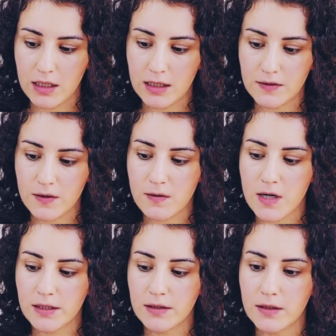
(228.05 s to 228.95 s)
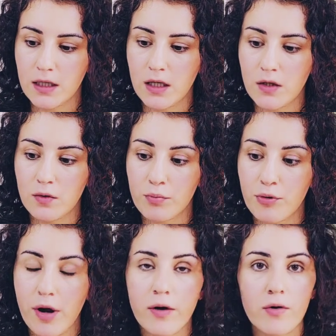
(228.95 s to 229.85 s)
And so I see you
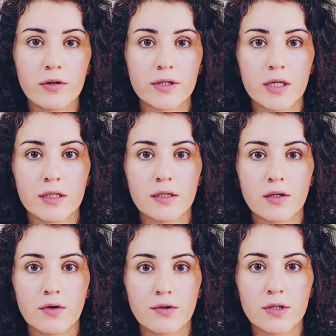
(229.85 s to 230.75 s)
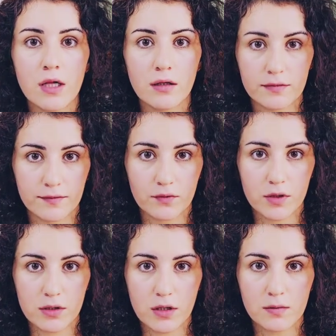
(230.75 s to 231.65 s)
prioritizing yourself
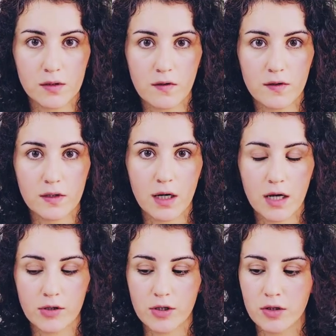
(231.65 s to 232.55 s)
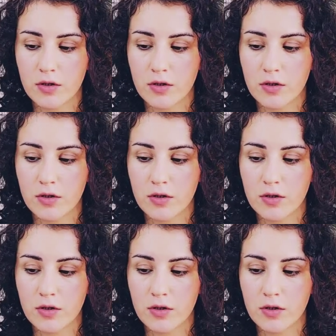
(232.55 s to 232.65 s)
when it comes to this connection.